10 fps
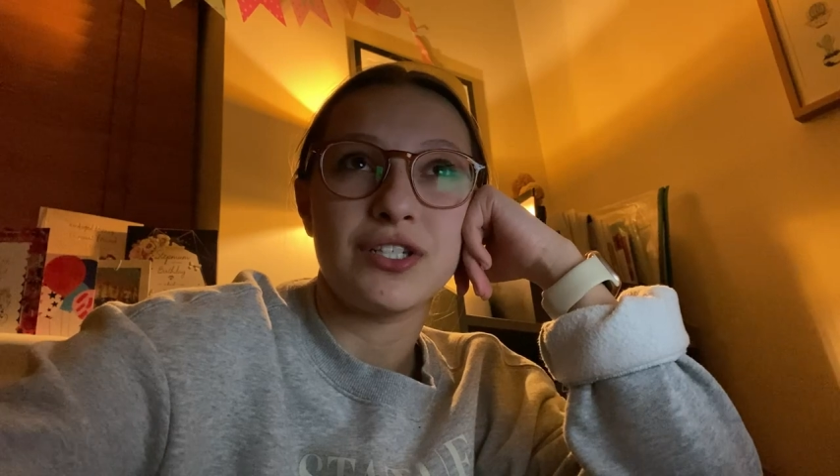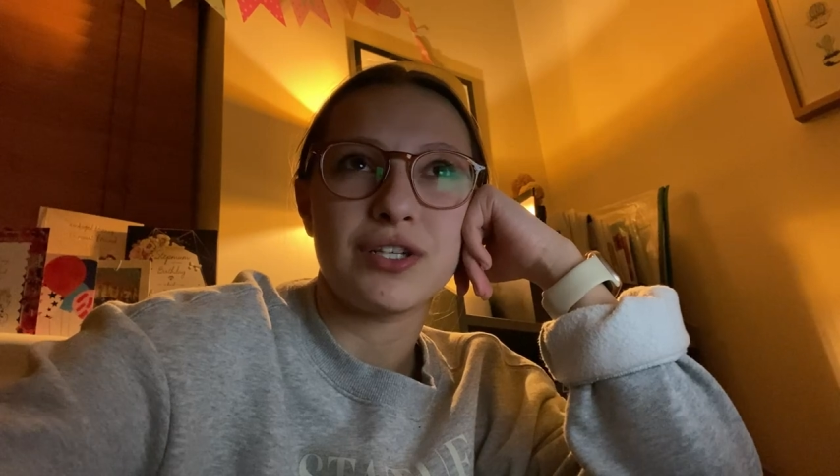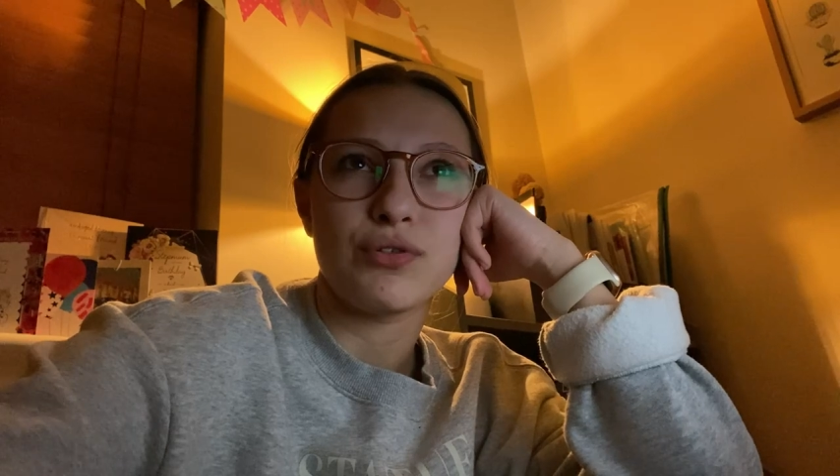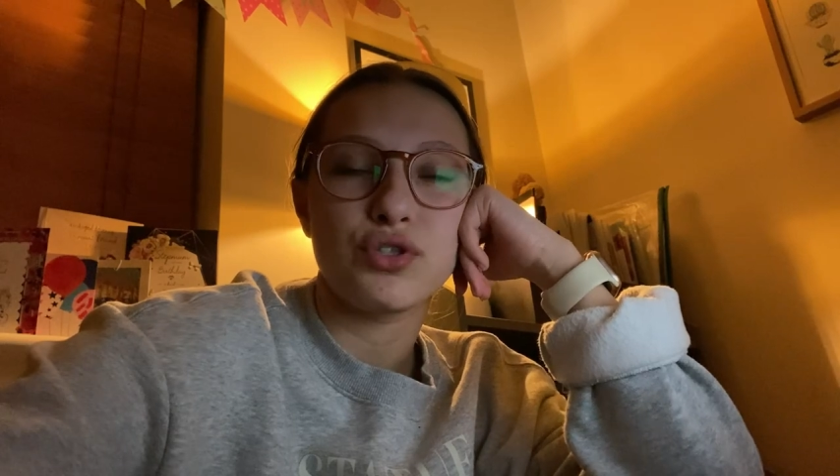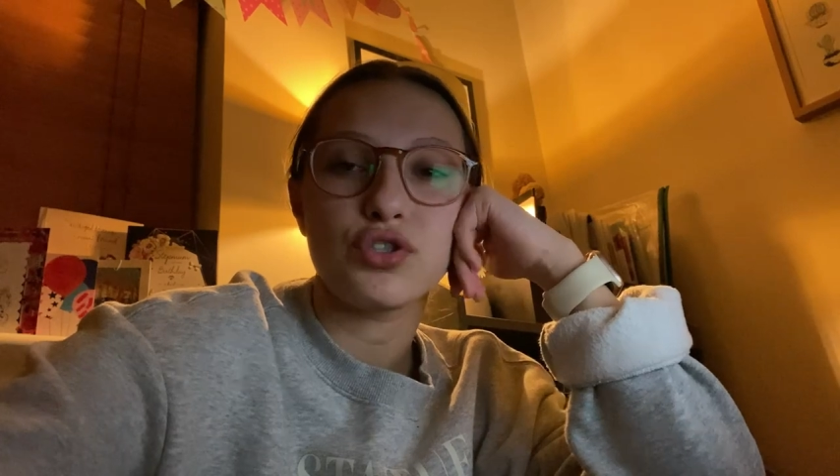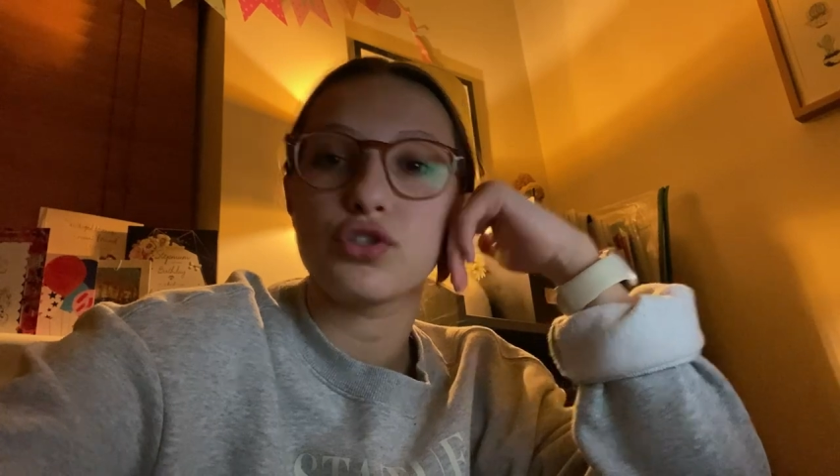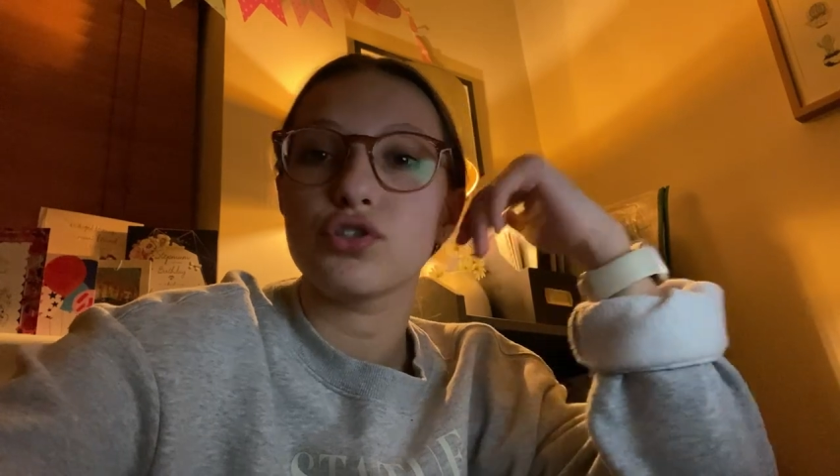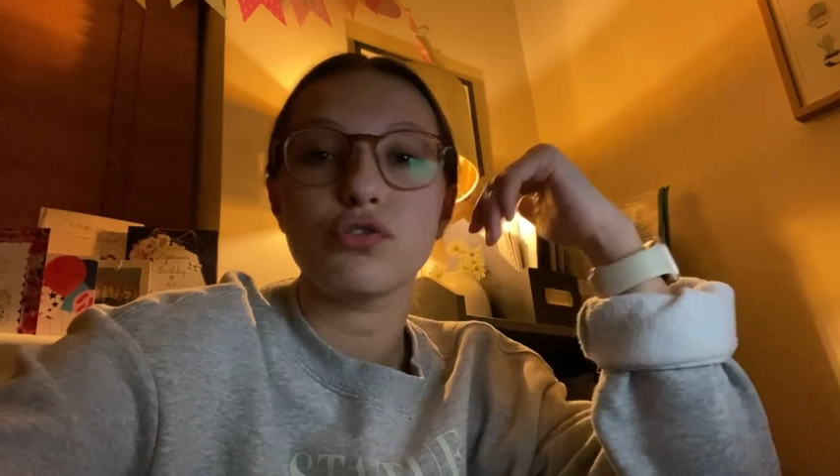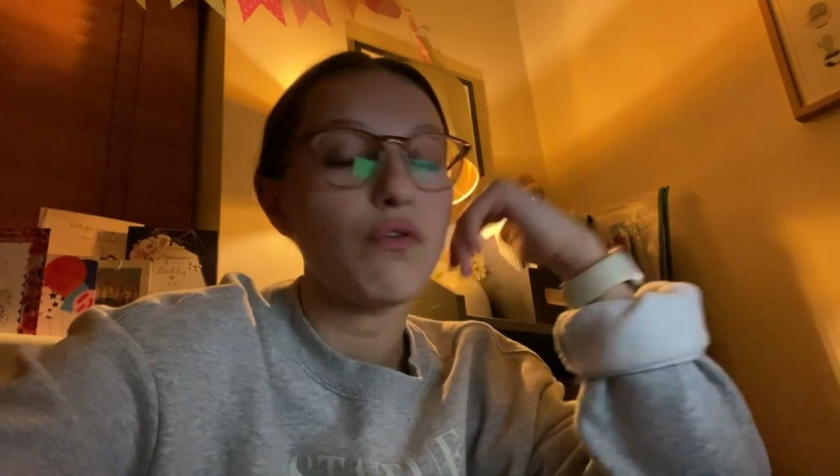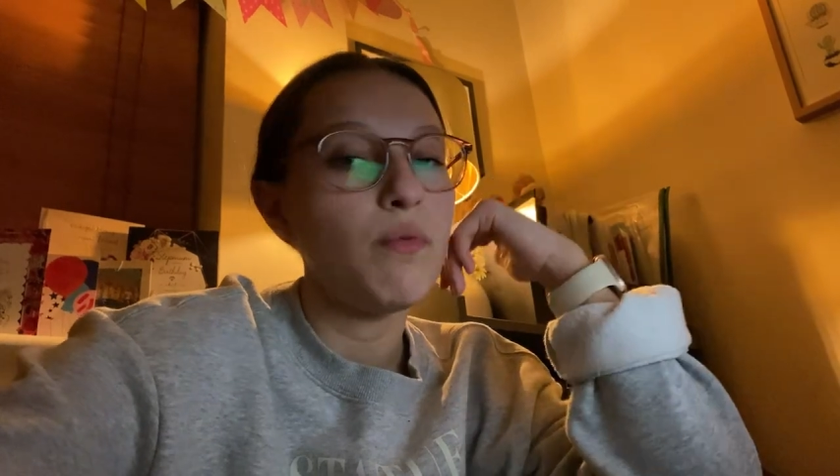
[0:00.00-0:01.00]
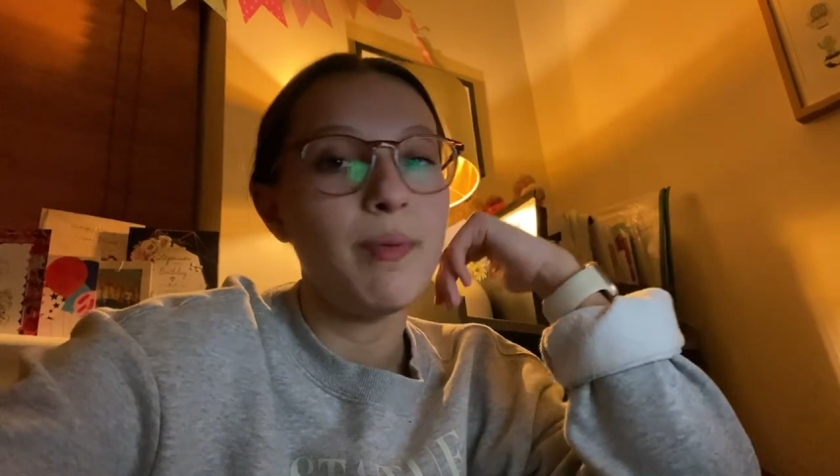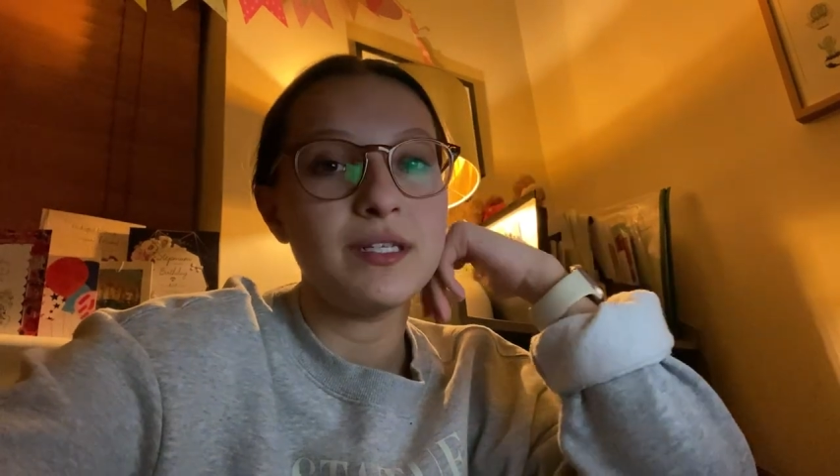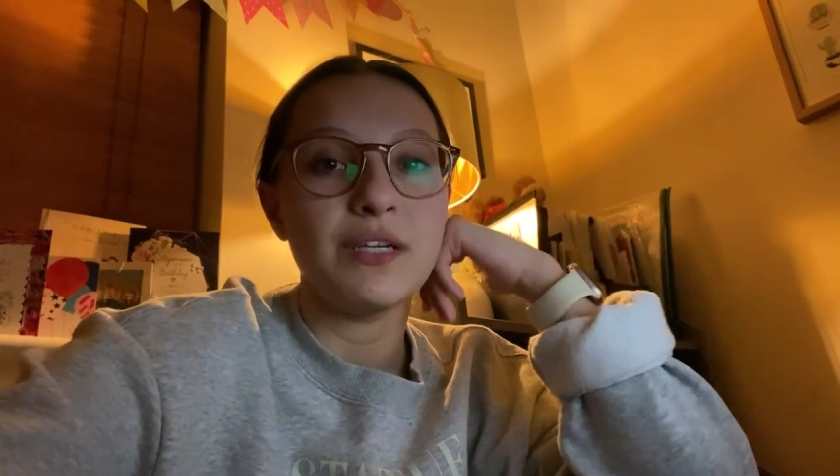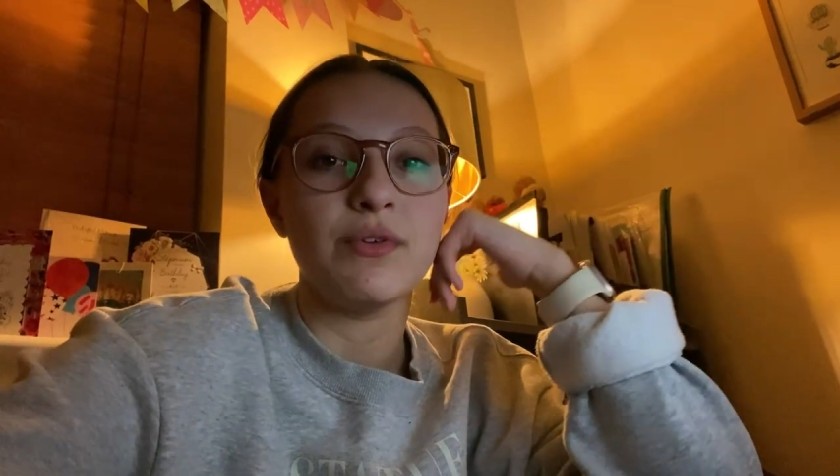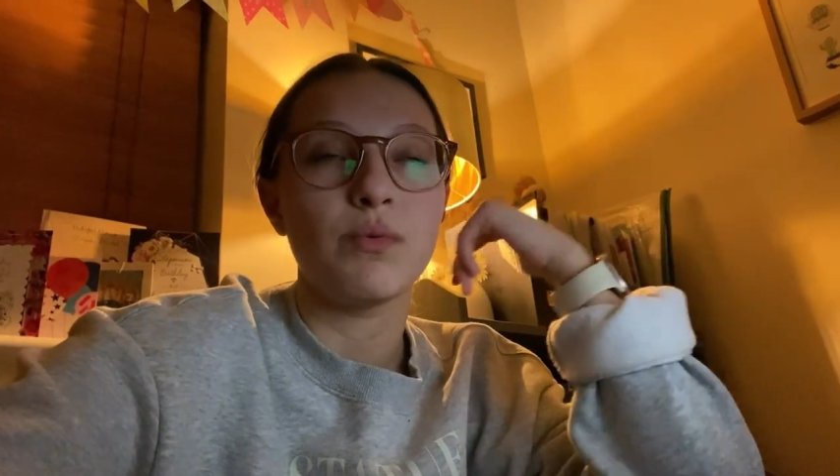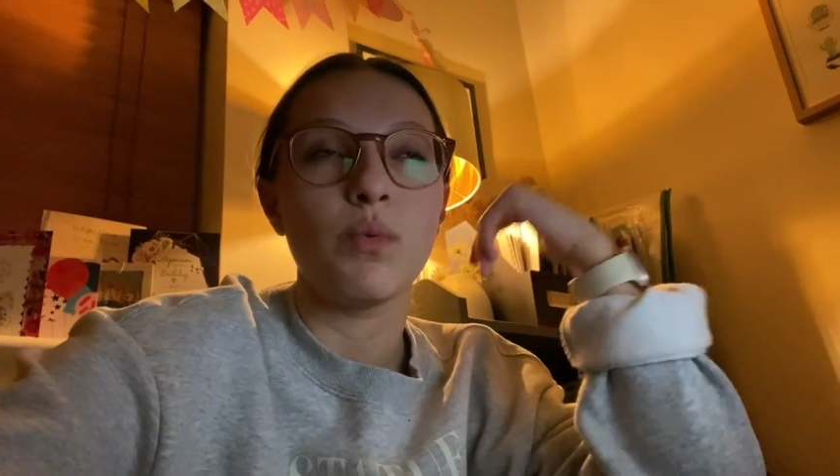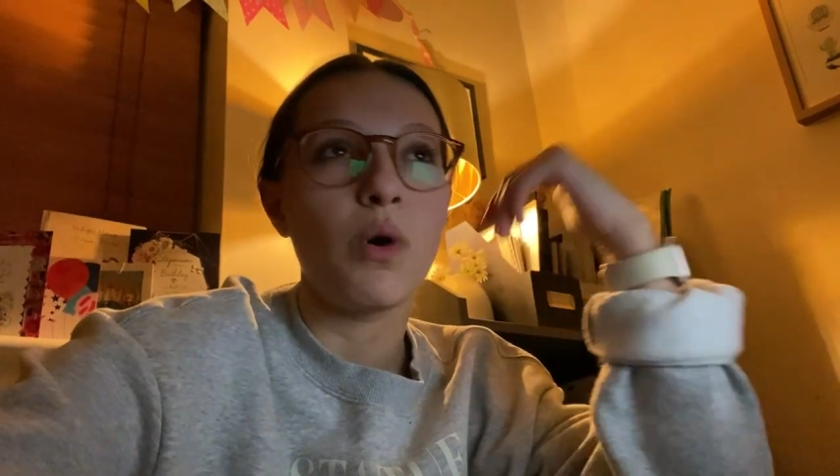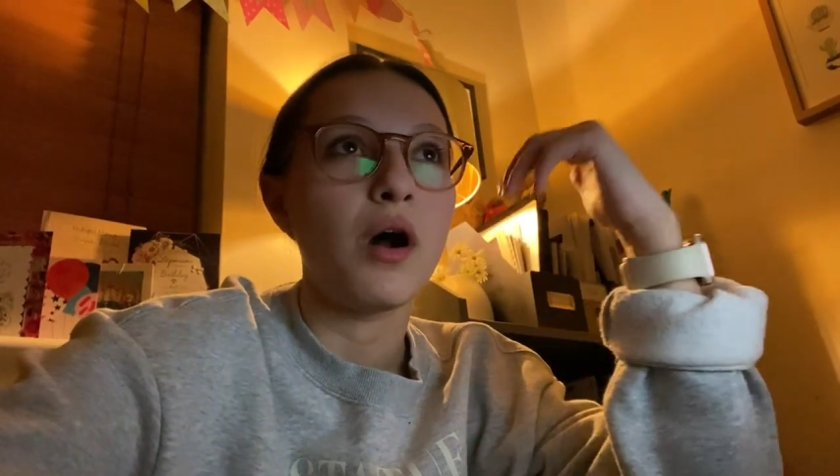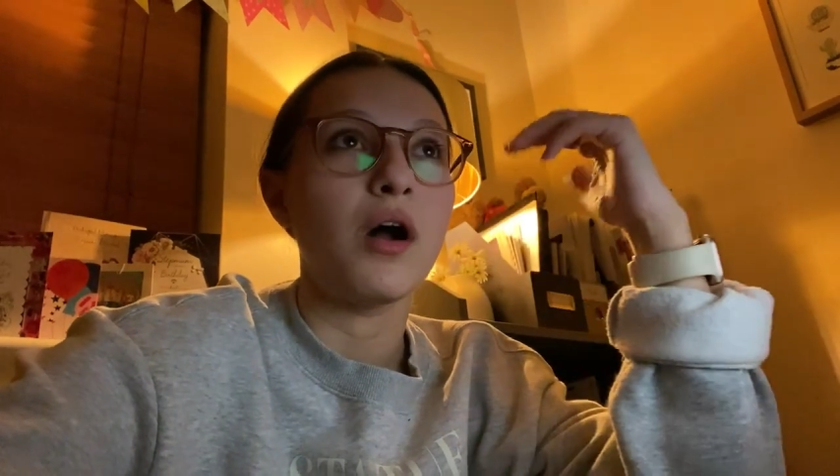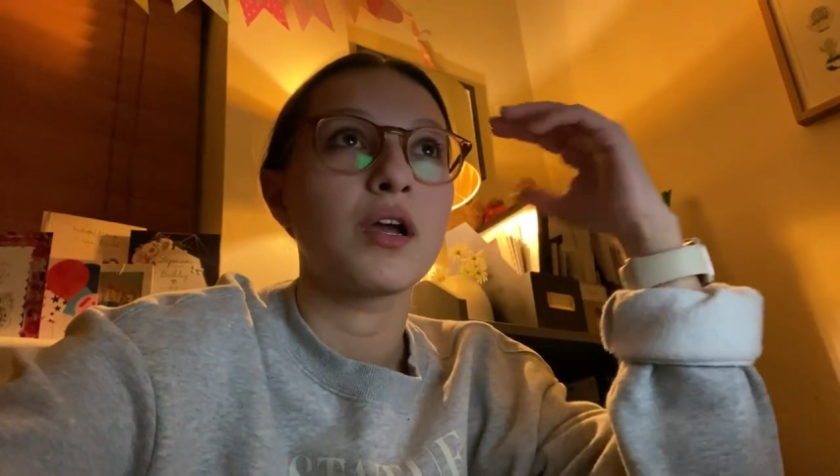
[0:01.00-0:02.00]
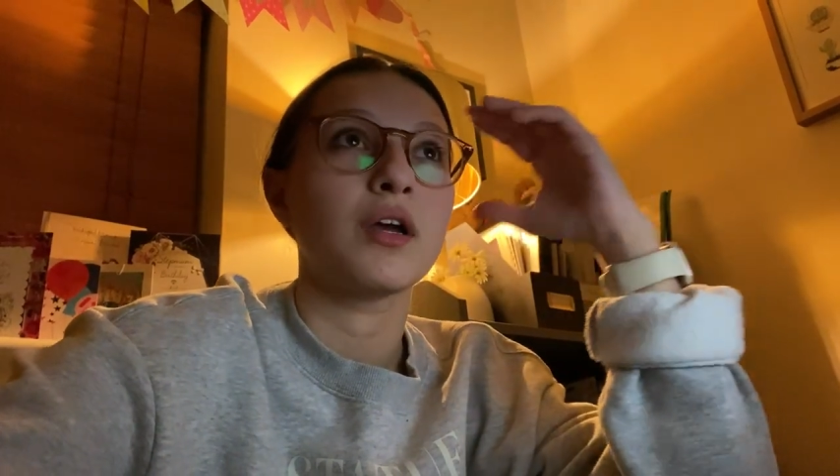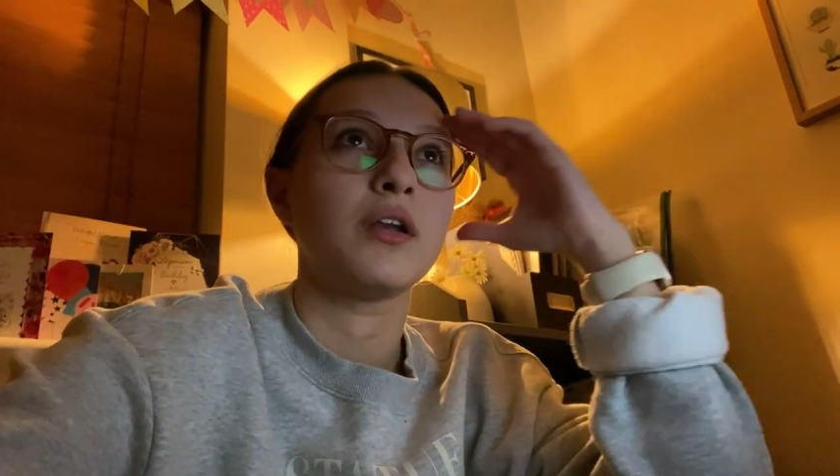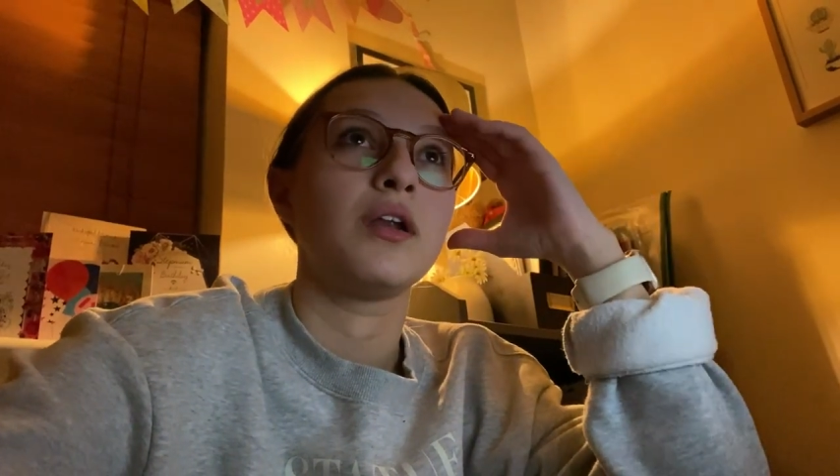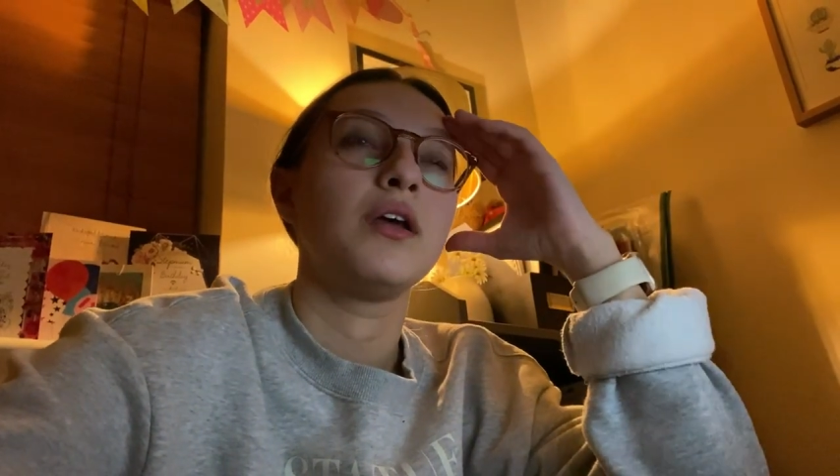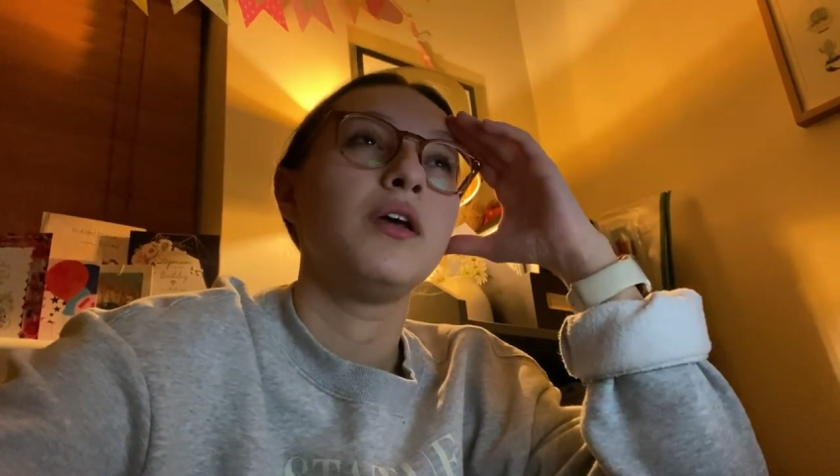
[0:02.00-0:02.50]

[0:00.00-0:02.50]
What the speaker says: because I was just so busy with work and